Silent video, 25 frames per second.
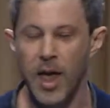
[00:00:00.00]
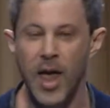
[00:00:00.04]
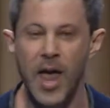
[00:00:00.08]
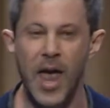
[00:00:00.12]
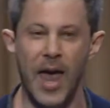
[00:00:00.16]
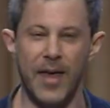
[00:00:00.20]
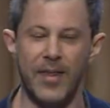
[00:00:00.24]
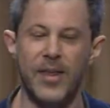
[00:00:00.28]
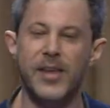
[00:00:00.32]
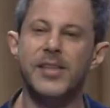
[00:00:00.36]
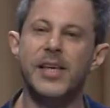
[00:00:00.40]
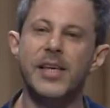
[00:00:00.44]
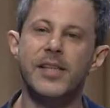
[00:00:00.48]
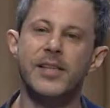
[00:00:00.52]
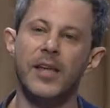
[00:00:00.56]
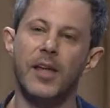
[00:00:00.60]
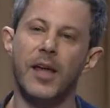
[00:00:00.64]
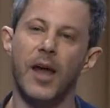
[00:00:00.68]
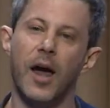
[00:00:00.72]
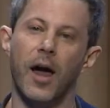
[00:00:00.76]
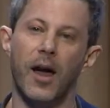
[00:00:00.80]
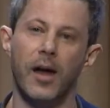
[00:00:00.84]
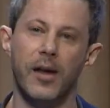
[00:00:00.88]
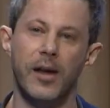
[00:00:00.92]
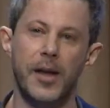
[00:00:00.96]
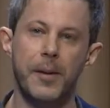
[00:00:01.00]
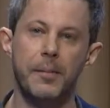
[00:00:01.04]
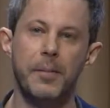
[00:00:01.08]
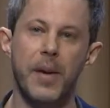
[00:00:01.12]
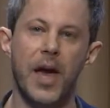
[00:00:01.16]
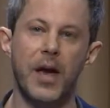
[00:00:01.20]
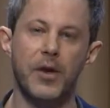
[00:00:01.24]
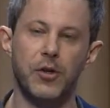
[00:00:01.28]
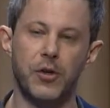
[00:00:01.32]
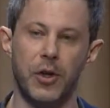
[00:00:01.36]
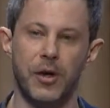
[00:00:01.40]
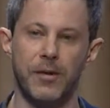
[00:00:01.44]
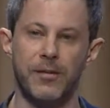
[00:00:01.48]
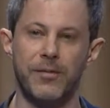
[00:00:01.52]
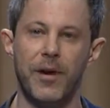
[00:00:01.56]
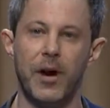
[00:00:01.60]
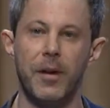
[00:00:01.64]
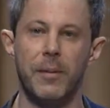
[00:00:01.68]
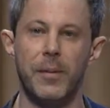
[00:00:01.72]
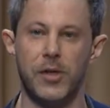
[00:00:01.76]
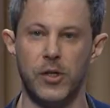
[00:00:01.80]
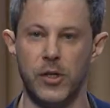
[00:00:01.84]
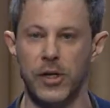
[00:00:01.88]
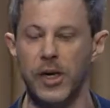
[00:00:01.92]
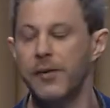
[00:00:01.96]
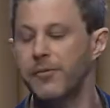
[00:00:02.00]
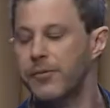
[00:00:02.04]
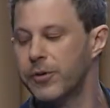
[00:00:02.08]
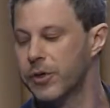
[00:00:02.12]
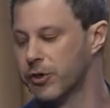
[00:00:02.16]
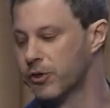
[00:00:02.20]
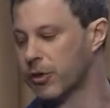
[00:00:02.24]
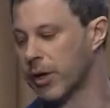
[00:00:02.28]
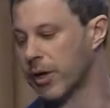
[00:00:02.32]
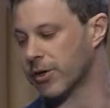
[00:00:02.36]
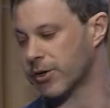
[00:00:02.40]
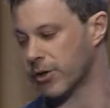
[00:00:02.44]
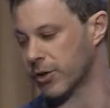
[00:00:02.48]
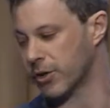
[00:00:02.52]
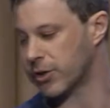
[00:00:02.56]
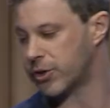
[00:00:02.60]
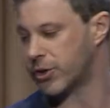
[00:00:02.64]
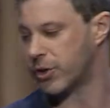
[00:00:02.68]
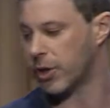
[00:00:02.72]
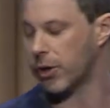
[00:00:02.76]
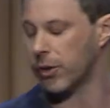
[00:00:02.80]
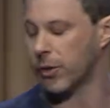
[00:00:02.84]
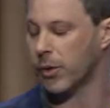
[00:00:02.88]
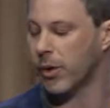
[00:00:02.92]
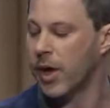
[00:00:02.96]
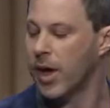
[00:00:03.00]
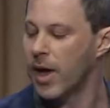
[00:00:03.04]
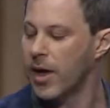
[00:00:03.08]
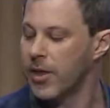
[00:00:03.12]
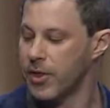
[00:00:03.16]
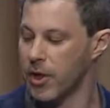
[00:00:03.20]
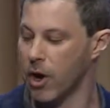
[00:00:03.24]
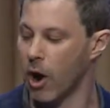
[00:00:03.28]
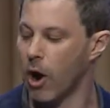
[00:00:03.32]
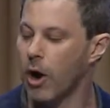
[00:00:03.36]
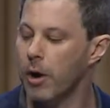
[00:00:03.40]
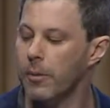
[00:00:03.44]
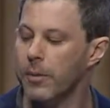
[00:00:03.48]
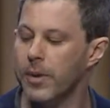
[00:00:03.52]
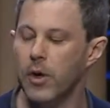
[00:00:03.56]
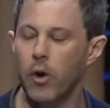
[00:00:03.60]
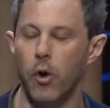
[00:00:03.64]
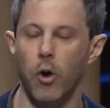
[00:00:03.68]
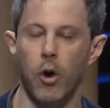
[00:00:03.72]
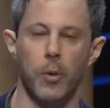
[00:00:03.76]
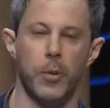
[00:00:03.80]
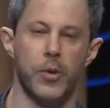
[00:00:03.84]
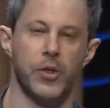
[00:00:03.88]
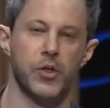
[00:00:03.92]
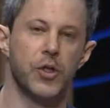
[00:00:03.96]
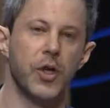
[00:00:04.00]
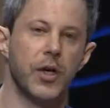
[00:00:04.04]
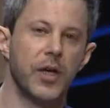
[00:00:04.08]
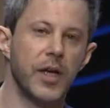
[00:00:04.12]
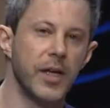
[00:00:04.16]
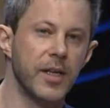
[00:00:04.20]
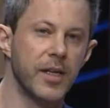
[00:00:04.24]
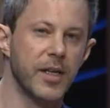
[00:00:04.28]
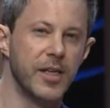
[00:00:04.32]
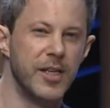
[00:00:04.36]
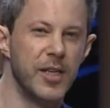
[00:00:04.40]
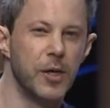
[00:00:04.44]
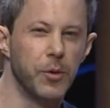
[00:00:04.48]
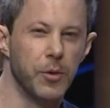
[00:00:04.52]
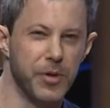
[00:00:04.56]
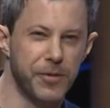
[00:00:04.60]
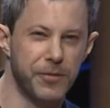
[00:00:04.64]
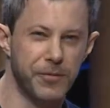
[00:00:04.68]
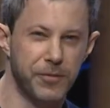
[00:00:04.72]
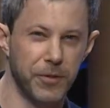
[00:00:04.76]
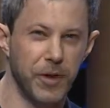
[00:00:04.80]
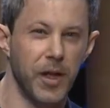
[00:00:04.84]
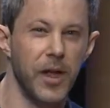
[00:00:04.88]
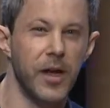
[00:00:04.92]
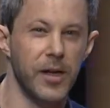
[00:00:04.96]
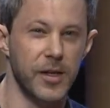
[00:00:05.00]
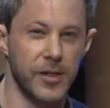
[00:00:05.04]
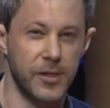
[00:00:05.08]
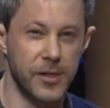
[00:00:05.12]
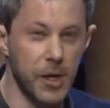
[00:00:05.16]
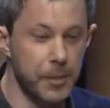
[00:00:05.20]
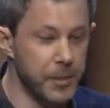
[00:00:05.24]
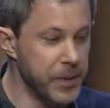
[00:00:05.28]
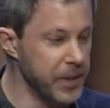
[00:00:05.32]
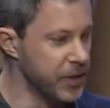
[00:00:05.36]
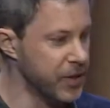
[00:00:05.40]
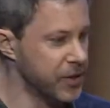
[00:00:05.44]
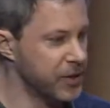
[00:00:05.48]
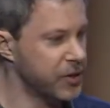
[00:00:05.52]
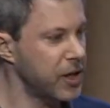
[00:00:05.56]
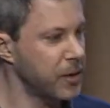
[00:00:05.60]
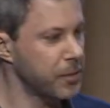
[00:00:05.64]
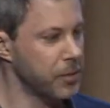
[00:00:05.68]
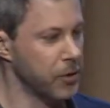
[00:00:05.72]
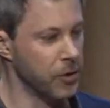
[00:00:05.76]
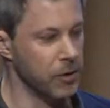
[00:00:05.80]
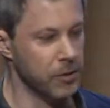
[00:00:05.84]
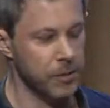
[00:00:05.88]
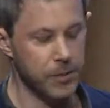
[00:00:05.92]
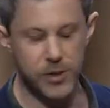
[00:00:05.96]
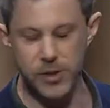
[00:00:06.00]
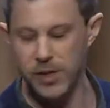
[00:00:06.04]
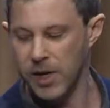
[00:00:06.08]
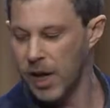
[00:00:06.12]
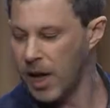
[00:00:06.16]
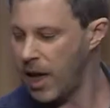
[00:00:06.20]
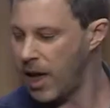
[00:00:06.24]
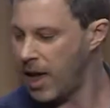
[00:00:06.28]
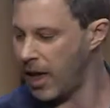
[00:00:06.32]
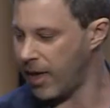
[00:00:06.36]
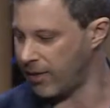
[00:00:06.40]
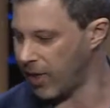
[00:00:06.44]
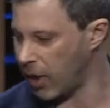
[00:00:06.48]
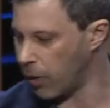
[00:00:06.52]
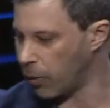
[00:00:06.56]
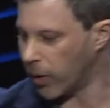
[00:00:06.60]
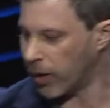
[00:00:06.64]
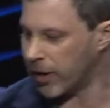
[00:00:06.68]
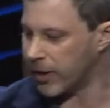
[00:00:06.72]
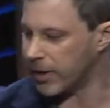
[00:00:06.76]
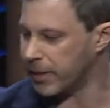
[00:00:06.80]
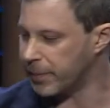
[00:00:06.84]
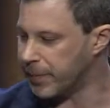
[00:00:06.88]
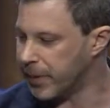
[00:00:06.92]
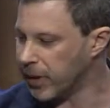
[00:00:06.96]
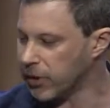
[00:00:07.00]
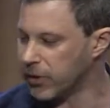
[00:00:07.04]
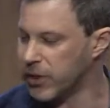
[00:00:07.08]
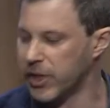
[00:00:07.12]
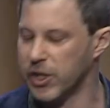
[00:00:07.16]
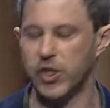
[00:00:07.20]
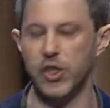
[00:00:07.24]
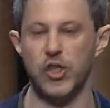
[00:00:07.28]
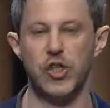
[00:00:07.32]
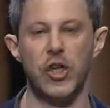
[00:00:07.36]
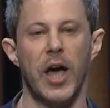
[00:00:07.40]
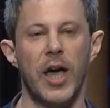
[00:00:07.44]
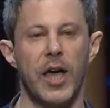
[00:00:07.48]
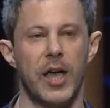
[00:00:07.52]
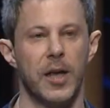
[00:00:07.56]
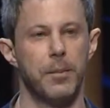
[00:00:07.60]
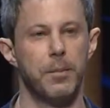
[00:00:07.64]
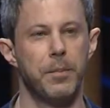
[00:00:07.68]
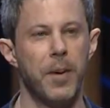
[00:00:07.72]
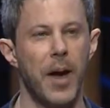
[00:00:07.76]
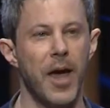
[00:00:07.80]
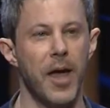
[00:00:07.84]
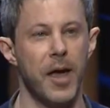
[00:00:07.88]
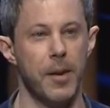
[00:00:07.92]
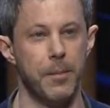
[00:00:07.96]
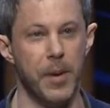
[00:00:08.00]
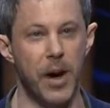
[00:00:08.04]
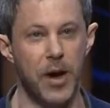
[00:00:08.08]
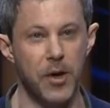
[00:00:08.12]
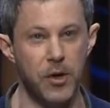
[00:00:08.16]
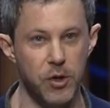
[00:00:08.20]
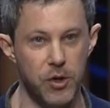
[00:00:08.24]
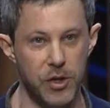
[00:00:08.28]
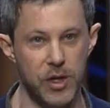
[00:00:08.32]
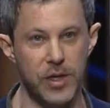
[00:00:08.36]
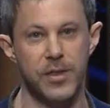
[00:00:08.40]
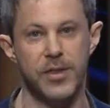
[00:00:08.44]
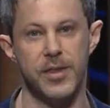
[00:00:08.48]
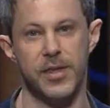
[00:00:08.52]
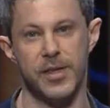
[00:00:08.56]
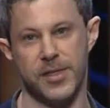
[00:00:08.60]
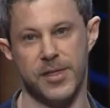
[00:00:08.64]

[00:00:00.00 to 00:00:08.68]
And this has an impact on environmental infrastructure. So the Army Corps was looking to deal with floods up in the suburbs, and they wanted to build this giant pipe underneath the